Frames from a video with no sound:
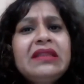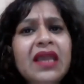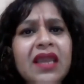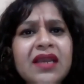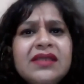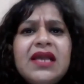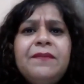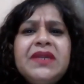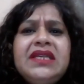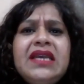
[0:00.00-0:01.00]
think
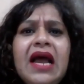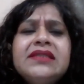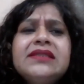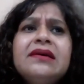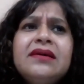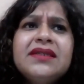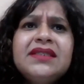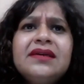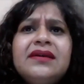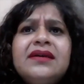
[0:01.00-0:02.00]
somebody has hurt
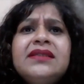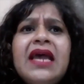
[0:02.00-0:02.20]
us